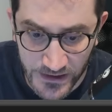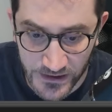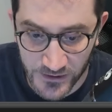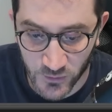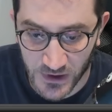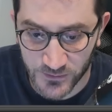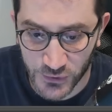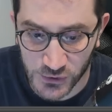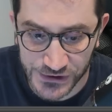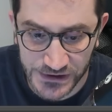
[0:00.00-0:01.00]
in one
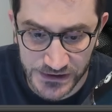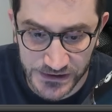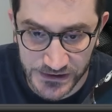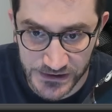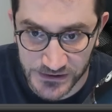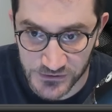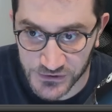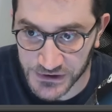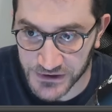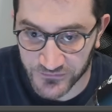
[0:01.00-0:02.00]
project,
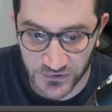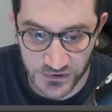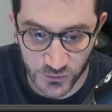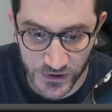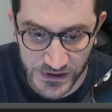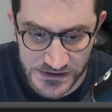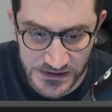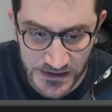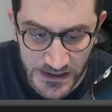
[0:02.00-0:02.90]
three different ways,